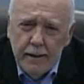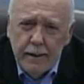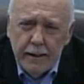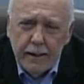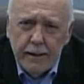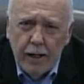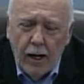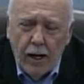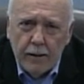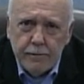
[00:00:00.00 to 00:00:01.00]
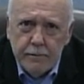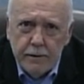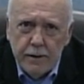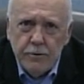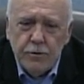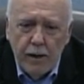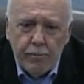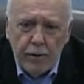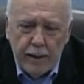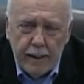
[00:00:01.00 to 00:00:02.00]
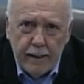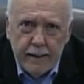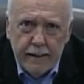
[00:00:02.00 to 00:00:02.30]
in, uh, in jeopardy.